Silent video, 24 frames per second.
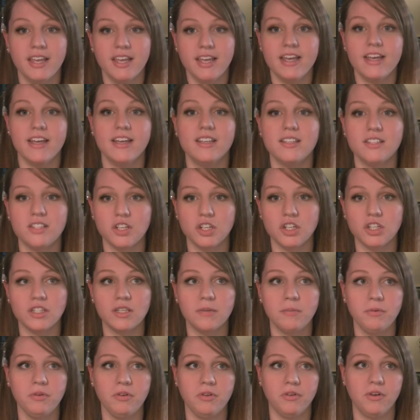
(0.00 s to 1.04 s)
is your
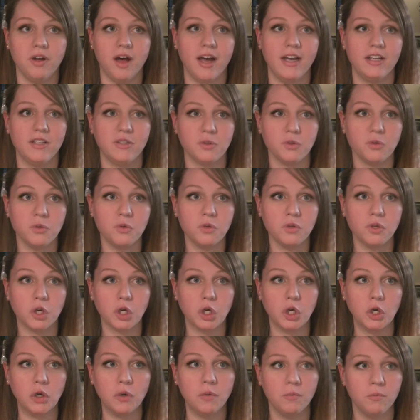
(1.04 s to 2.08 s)
typical high school
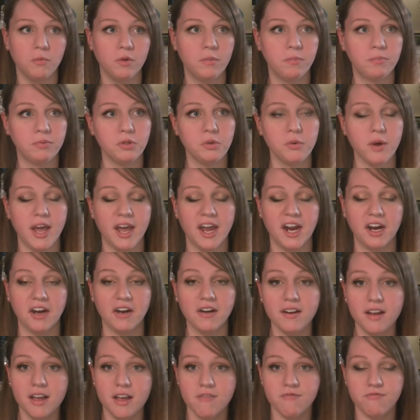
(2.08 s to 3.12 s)
girl with blue
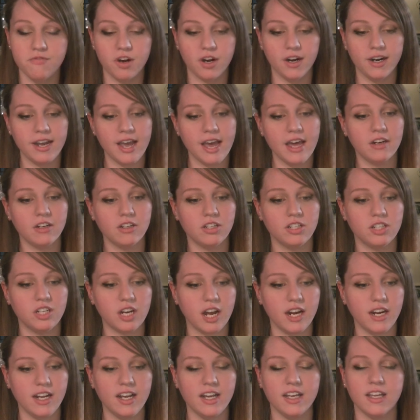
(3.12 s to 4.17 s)
hair, very
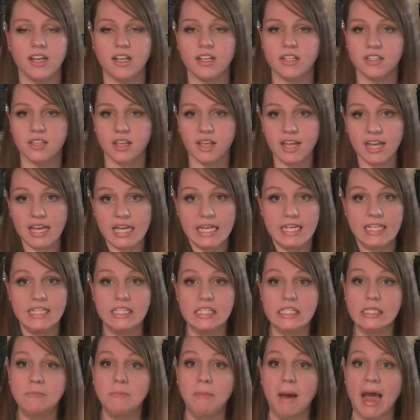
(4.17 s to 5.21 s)
energetic,
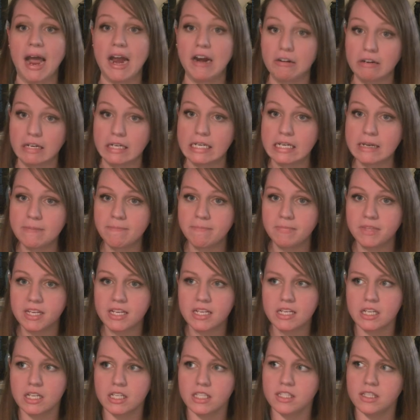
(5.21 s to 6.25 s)
inspiring,
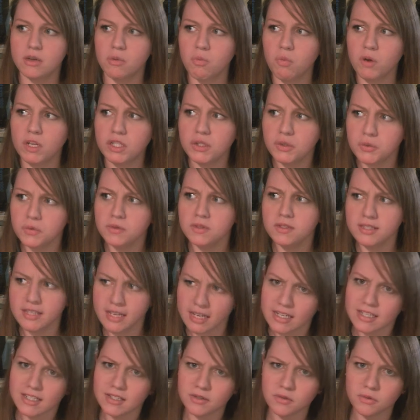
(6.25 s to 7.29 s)
somewhat
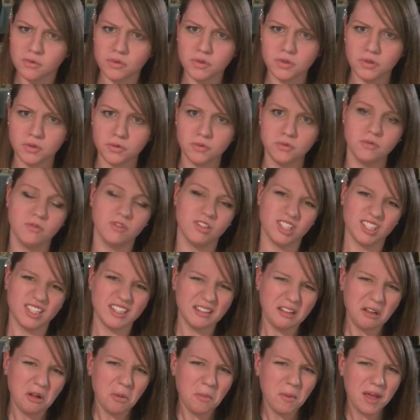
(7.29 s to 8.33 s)
tsundere soon, just a
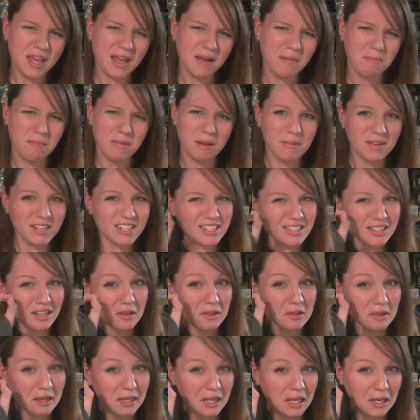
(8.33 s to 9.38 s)
little bit, maybe just a
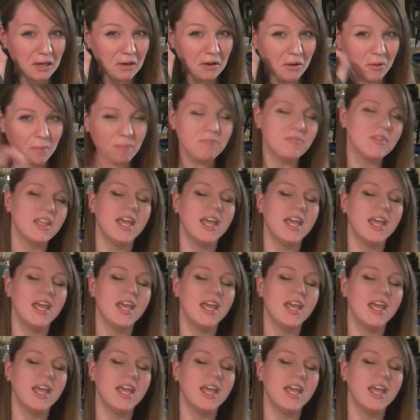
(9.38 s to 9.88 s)
little.